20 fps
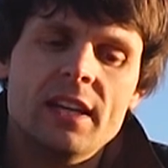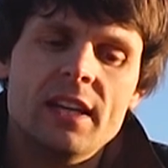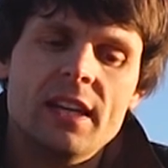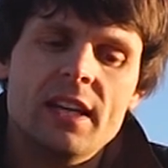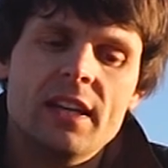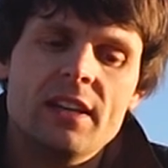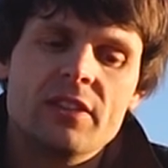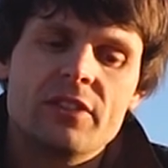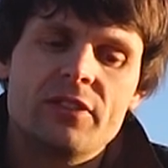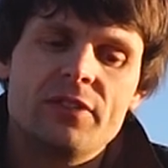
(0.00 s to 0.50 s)

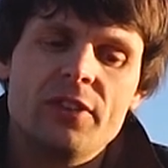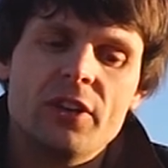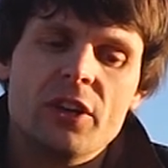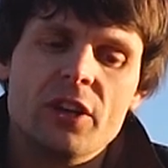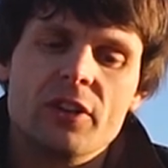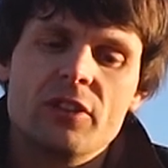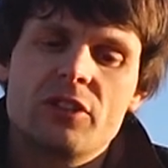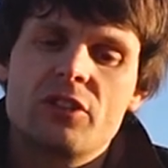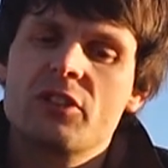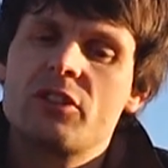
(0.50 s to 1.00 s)
is
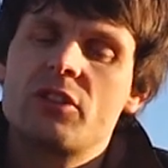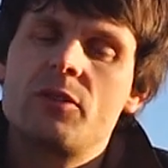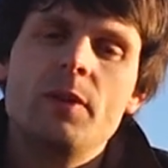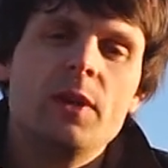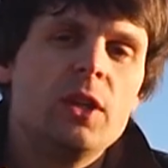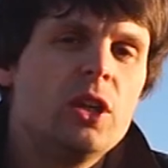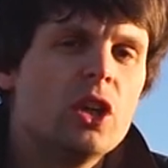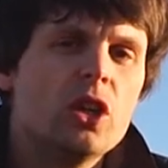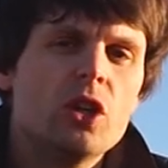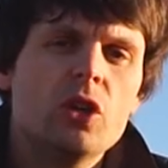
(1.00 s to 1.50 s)
for just to be
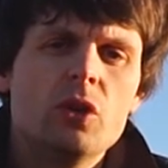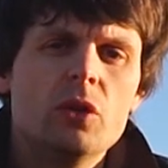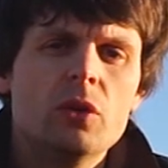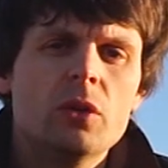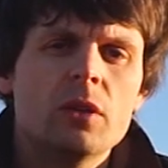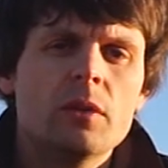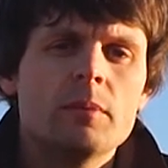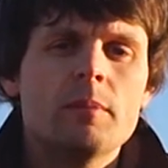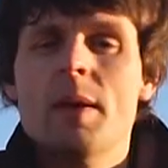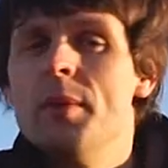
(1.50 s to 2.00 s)
you,
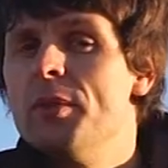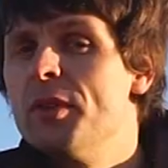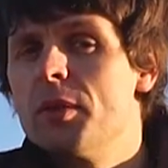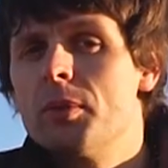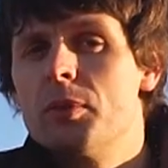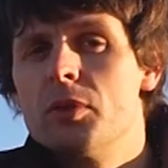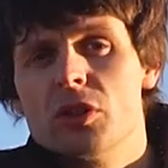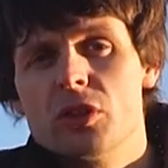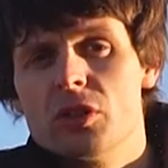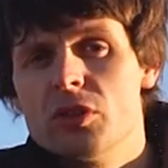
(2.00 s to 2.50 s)
maybe the
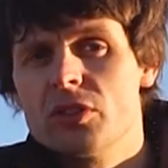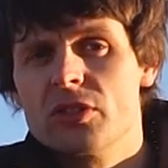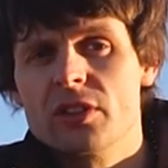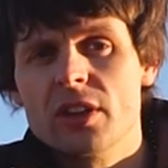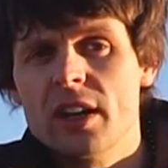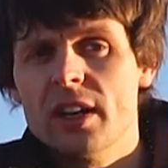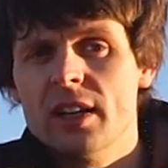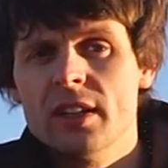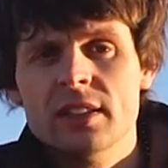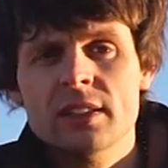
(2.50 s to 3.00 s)

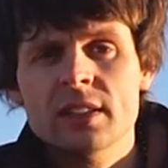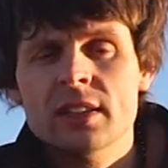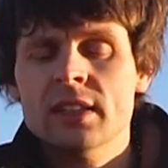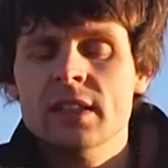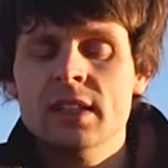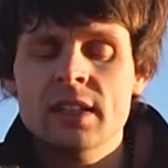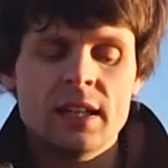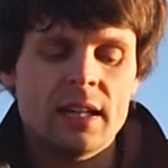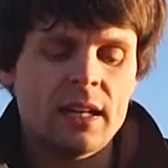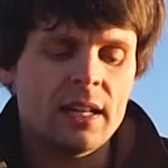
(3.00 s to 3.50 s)
producer,
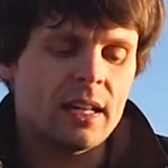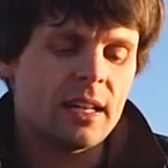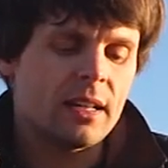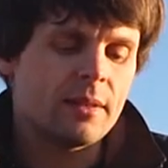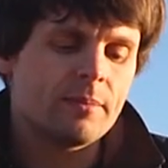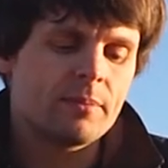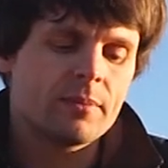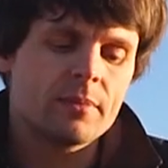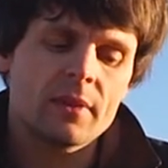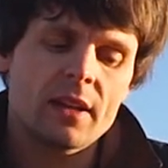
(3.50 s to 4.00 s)

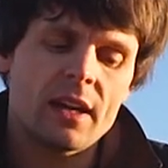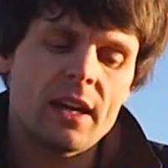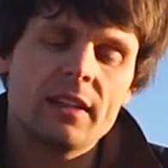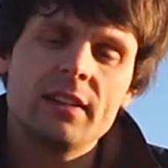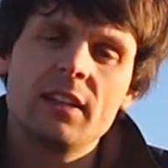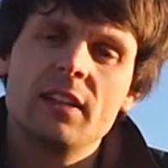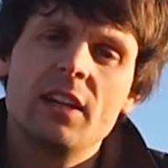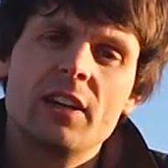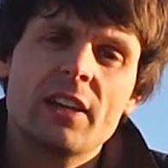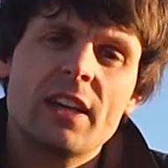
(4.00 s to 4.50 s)
um,
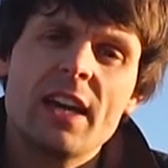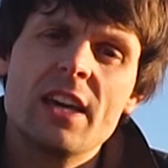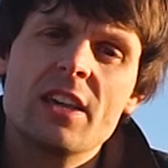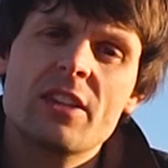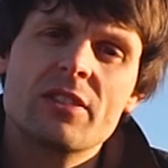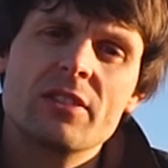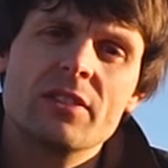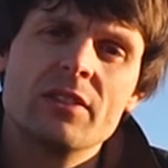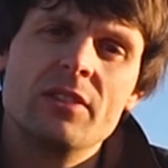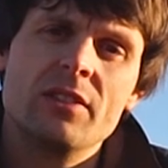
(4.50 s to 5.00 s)
and the
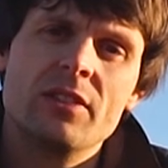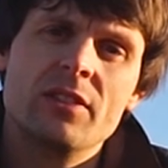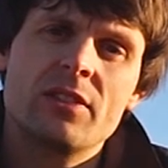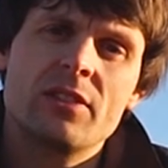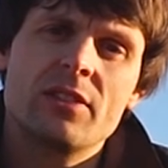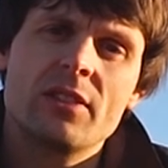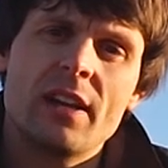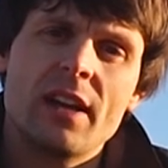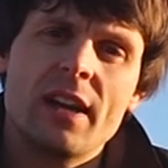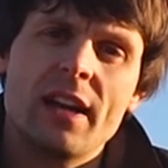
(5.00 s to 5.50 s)

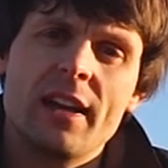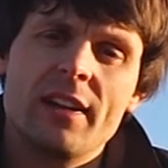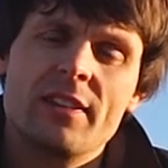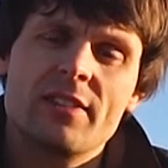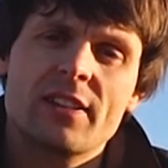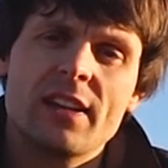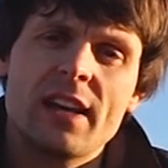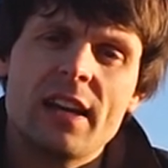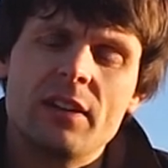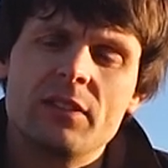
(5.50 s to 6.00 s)
locations uh,
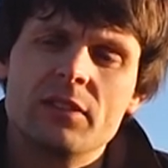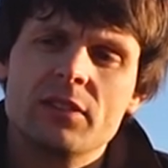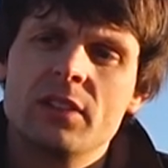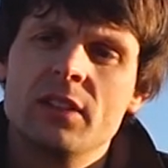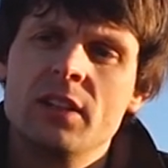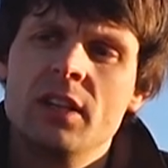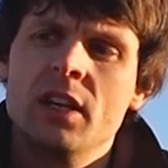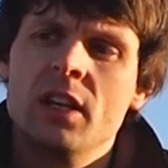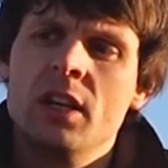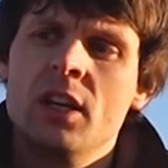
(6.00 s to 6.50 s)
scout
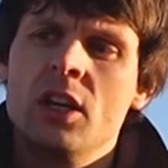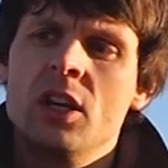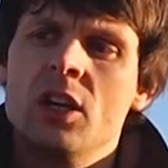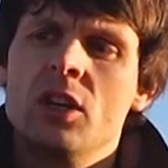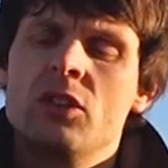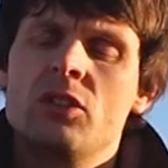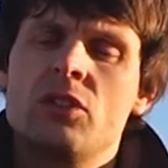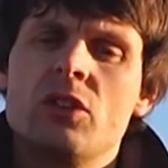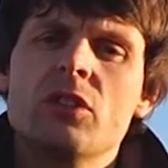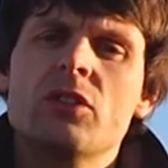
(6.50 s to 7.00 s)

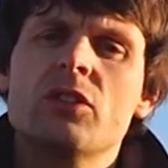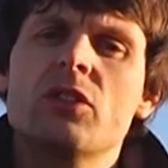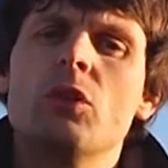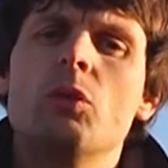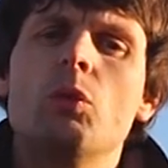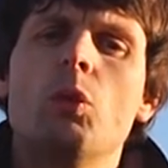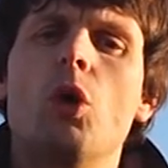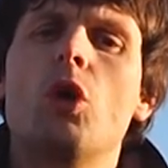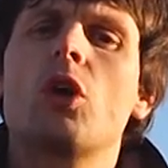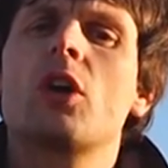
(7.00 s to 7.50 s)
just to
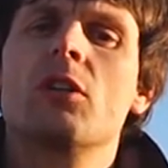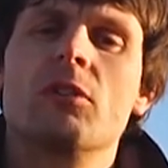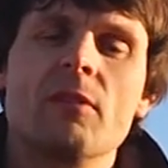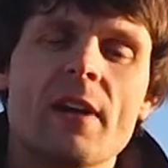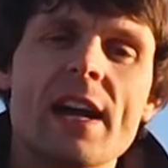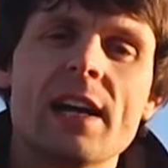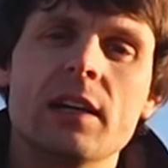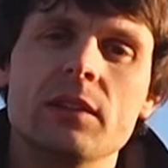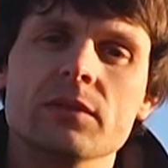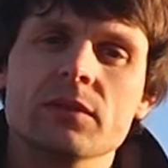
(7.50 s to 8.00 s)
walk
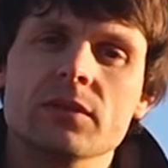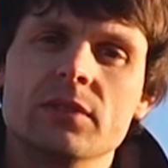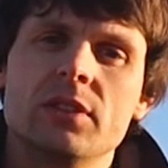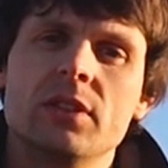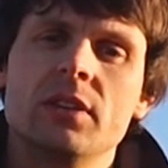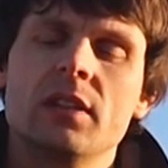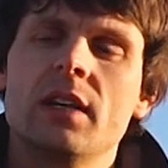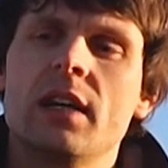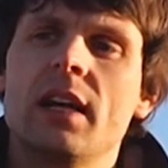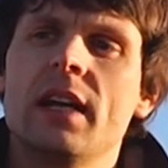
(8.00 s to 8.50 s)
around
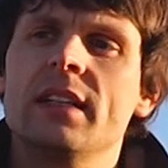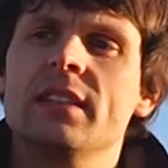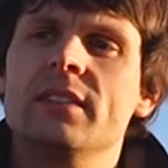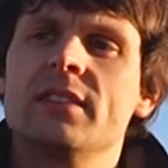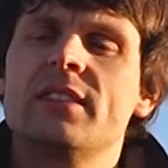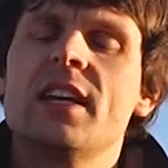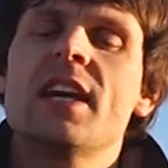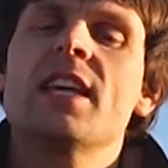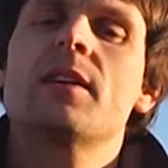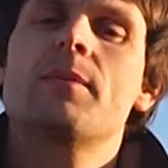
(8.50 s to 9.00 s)

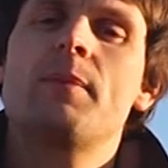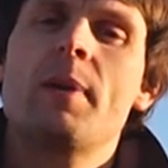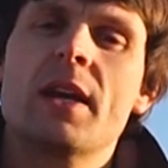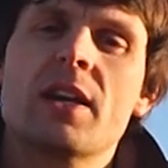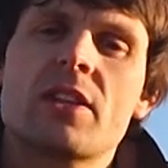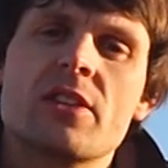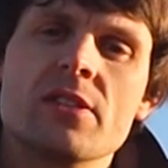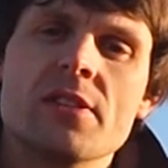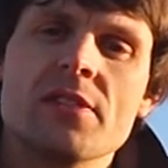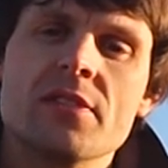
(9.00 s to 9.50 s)
and take
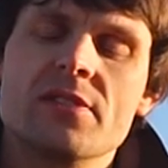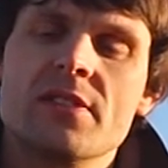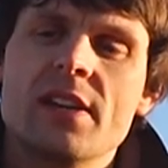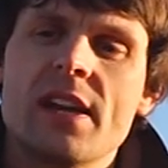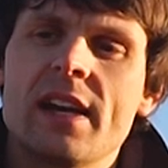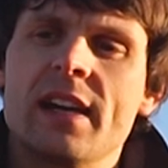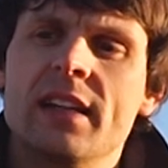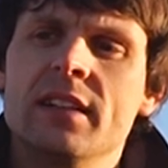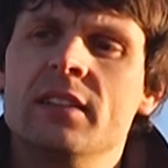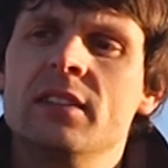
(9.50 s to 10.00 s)
pictures
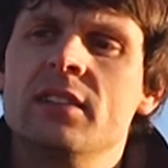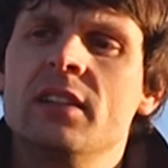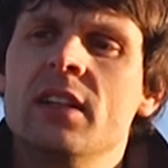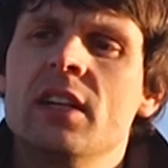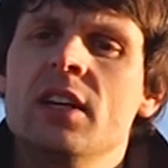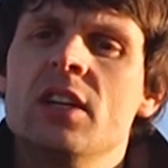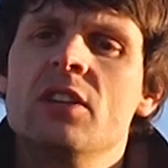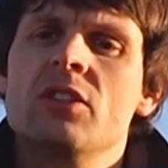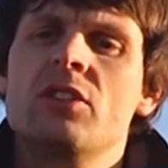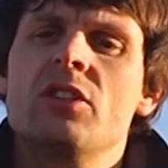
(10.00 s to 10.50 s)
and
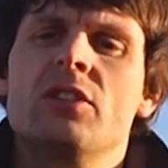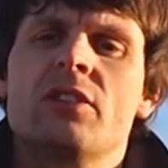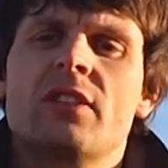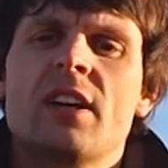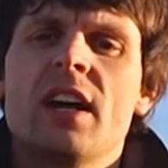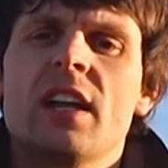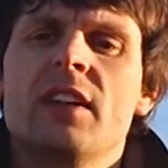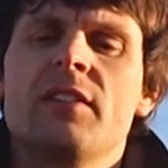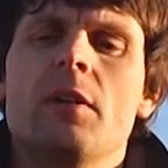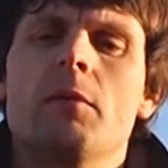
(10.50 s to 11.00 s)
just
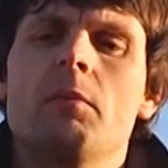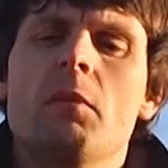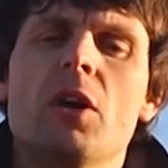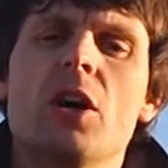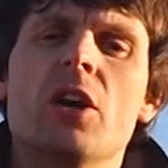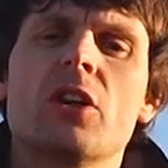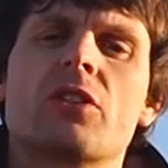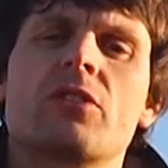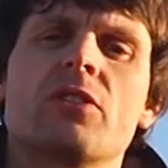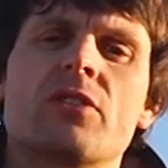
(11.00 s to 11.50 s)
kind of
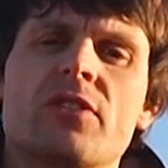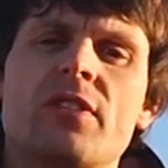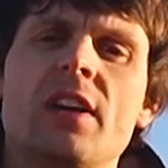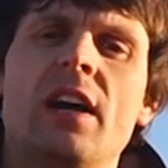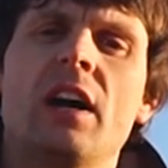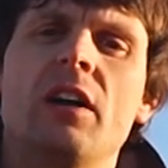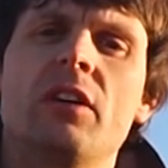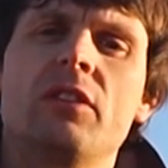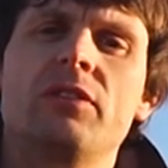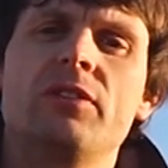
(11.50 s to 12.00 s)
immerse
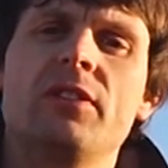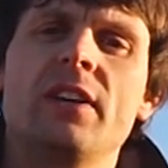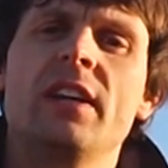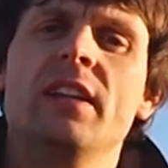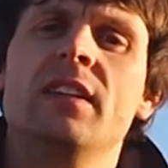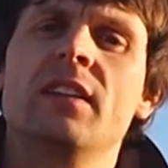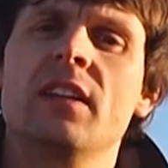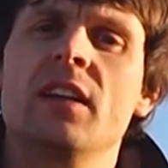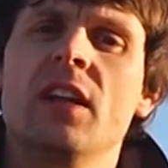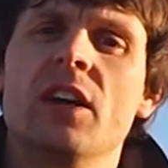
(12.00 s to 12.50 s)
yourself
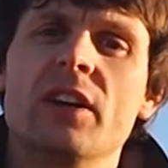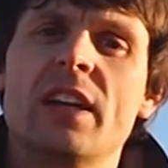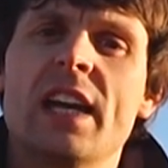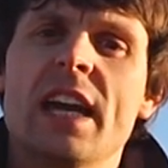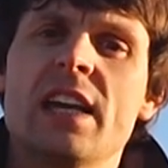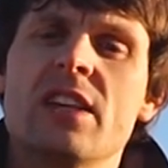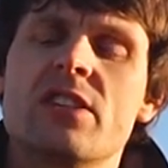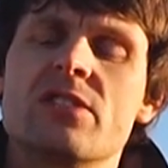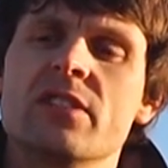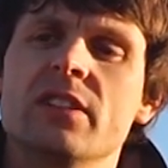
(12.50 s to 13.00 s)
in the
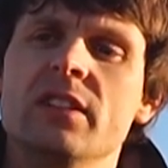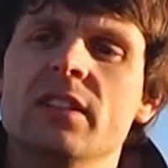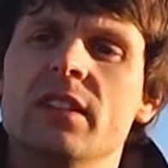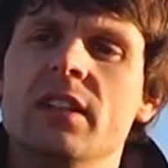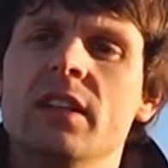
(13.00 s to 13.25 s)
location.